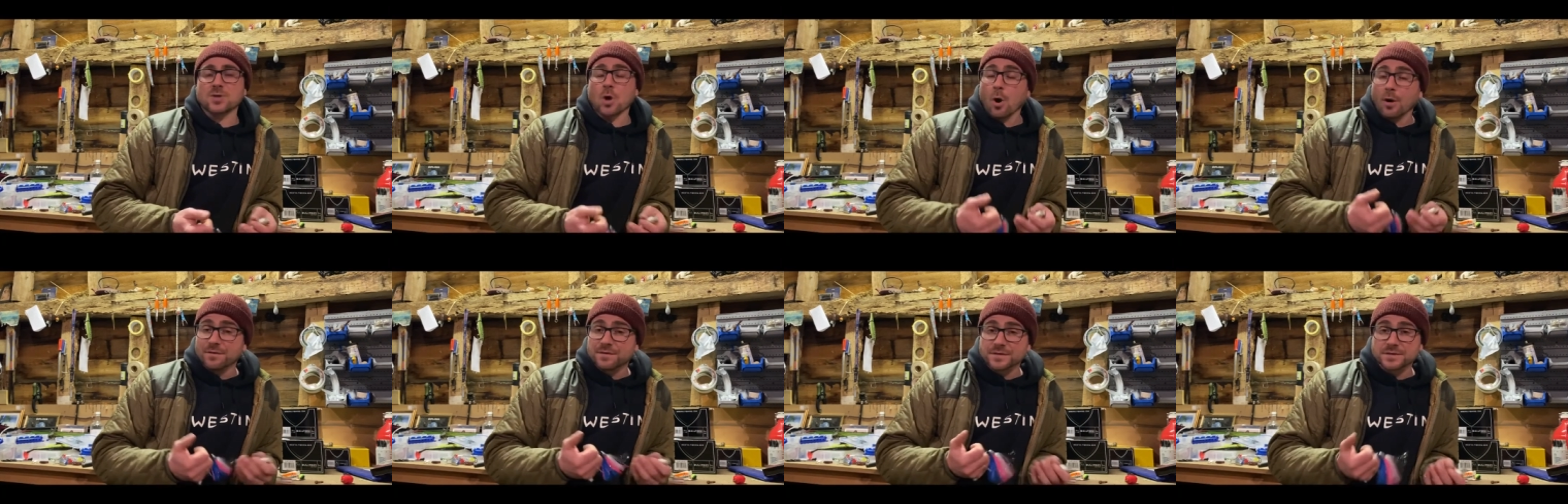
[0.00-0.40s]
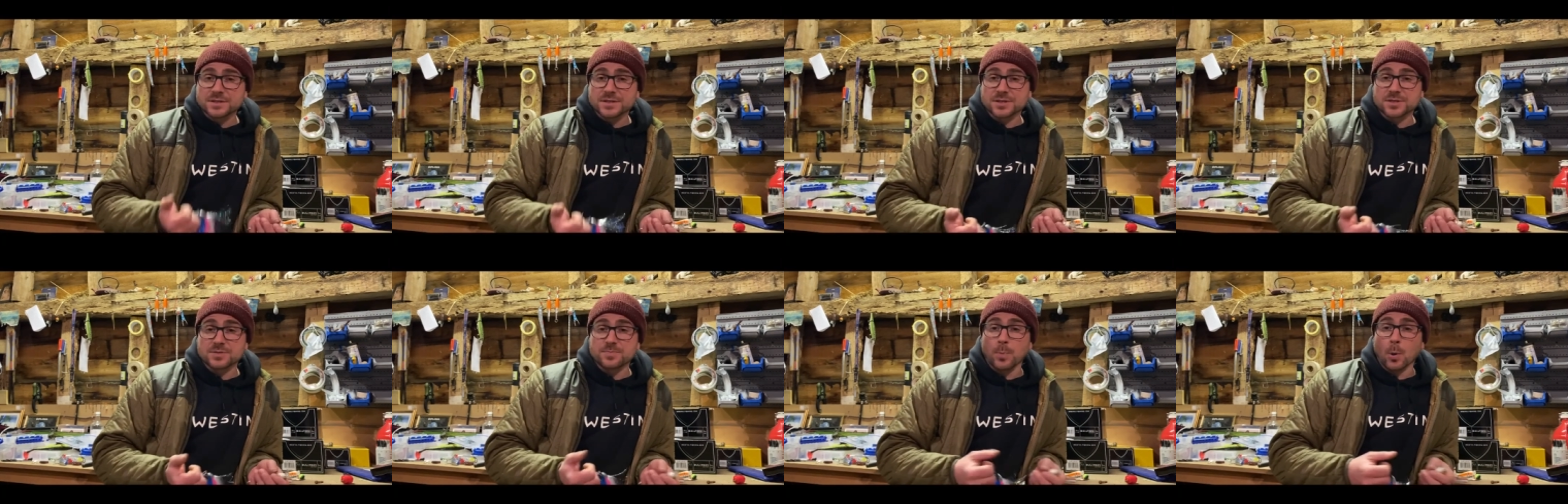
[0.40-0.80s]
often
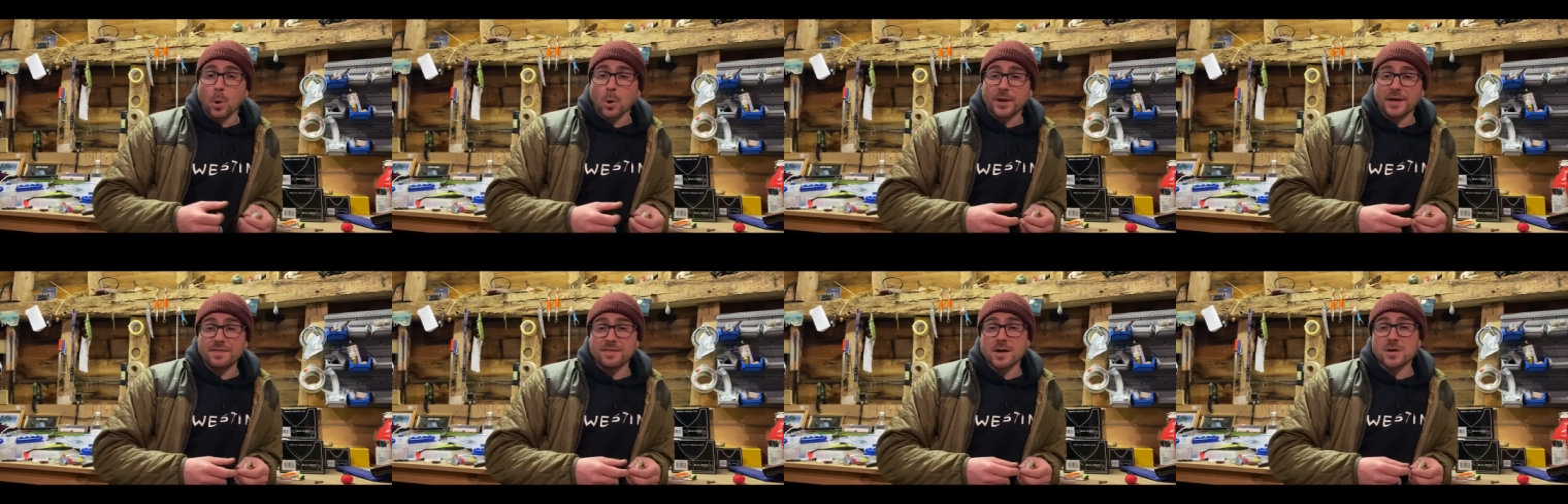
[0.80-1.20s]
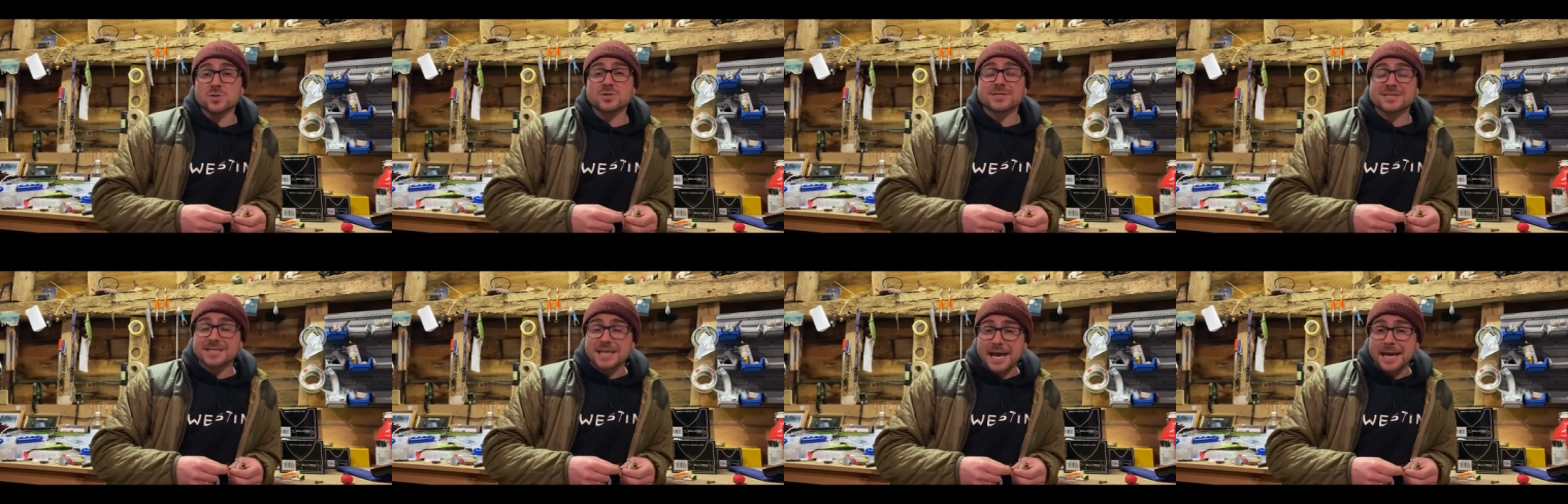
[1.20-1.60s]
to spawn in those
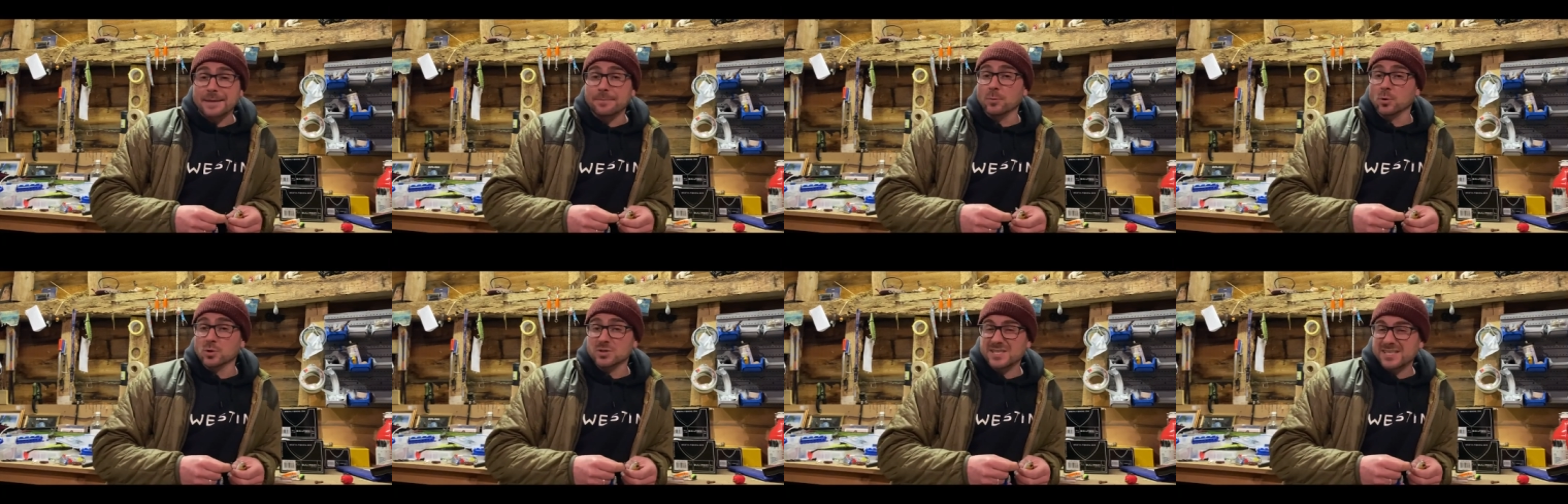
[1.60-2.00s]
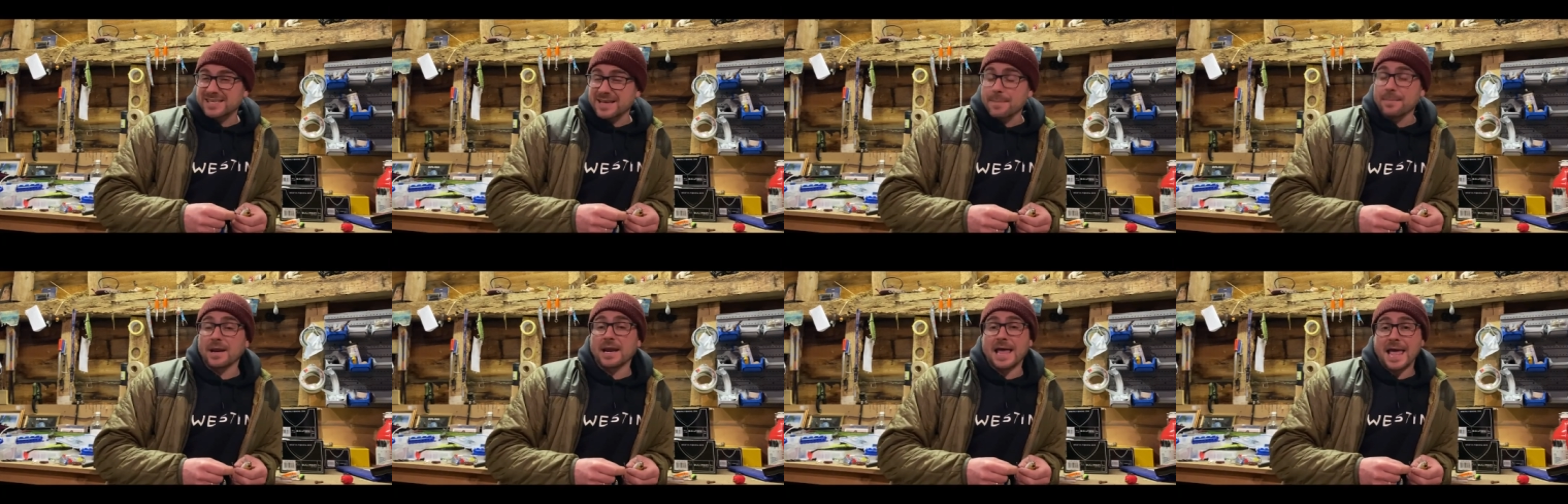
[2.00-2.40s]
same or
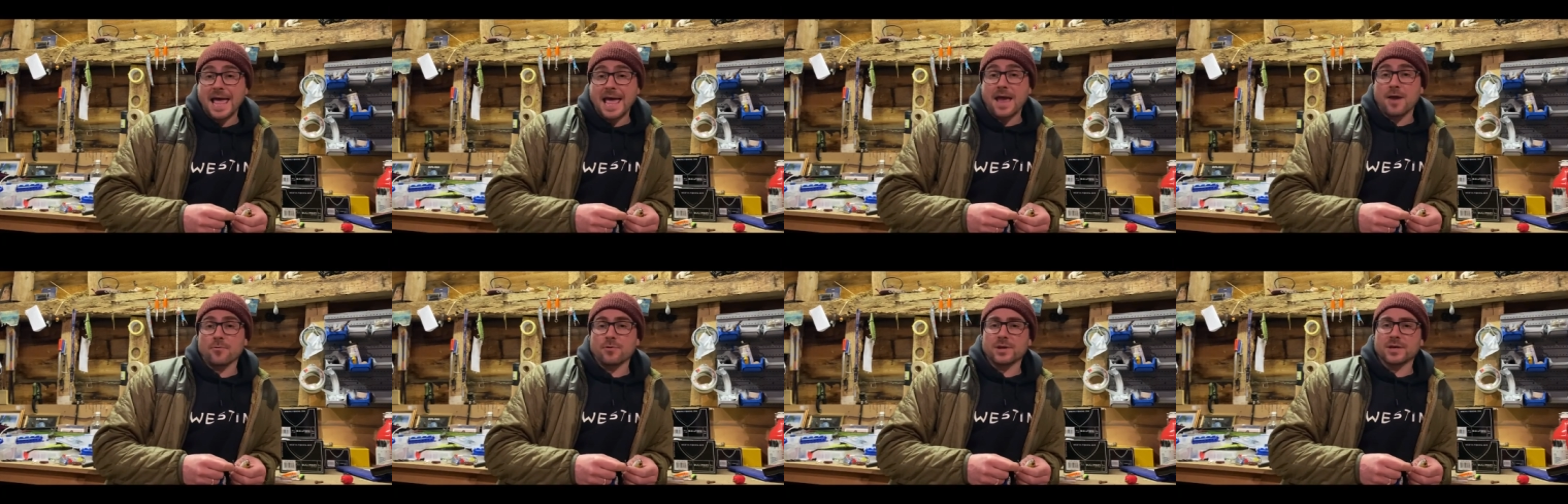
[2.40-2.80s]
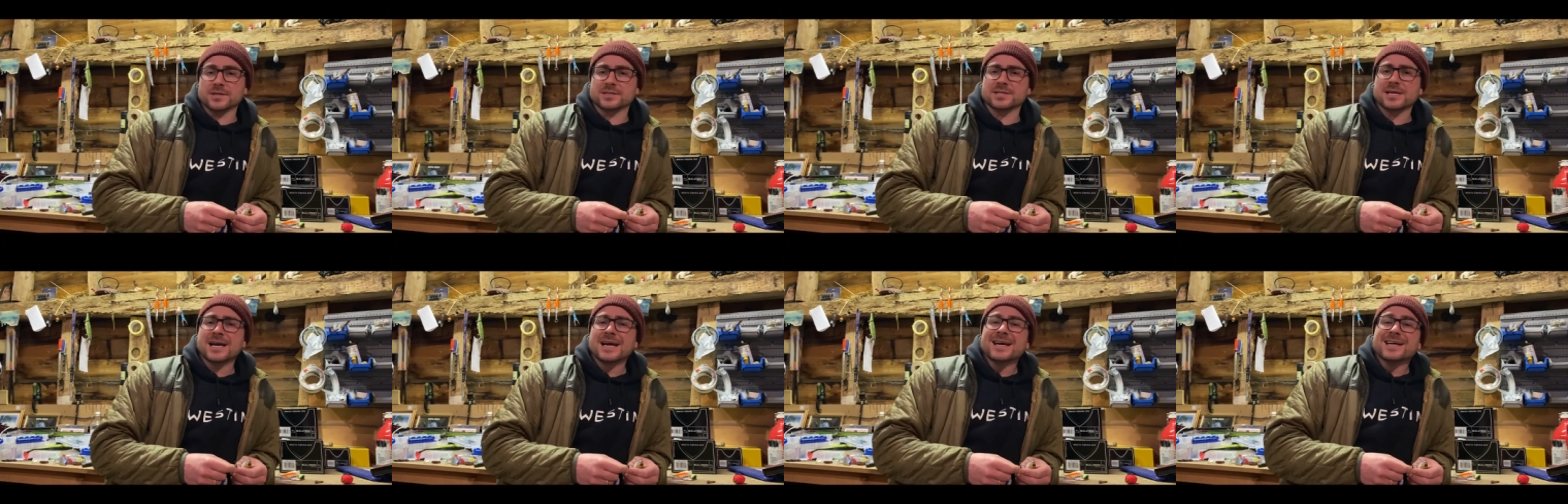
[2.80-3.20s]
similar areas.